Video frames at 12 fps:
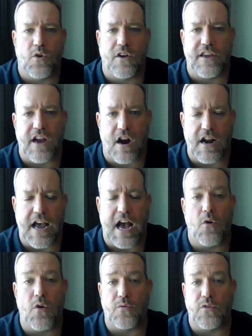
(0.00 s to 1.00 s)
where they are
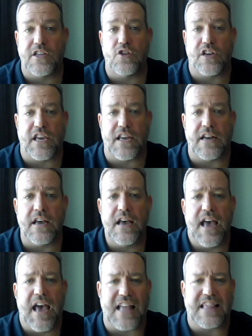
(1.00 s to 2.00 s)
now, and really looking
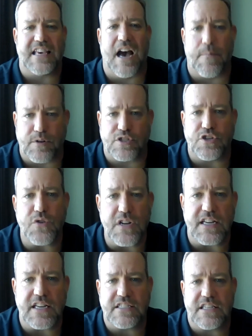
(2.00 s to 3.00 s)
at the
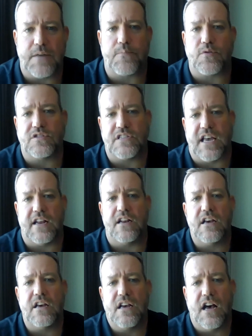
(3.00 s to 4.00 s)
opportunities that present
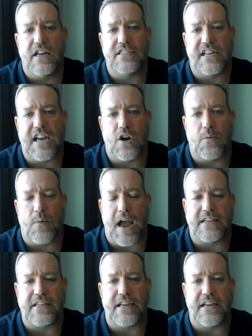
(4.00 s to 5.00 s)
to
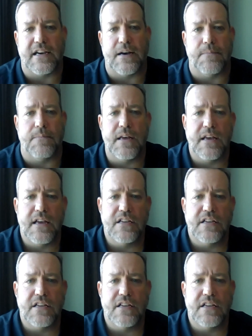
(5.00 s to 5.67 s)
chiropractic.